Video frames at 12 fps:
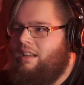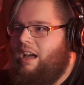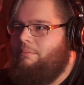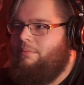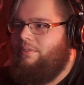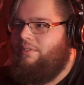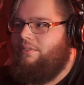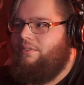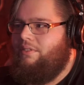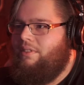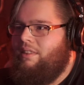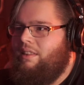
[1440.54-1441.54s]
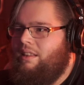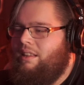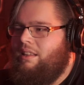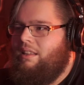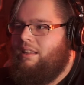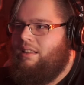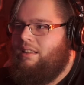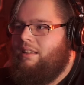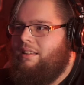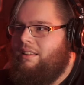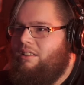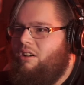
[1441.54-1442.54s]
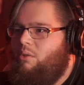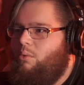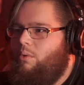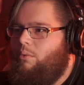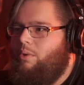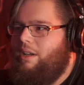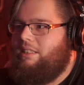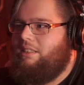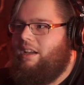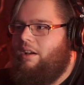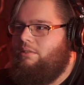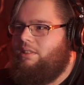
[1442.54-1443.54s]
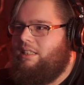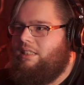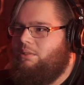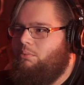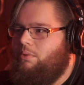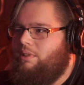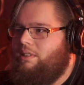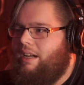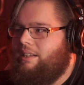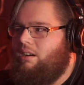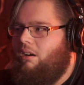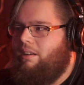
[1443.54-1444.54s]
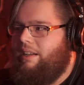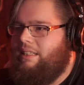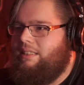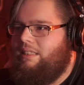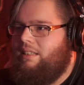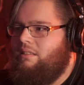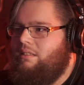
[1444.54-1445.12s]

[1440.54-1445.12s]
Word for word: I'm Helen Taylor. Which ghost is the, like targets?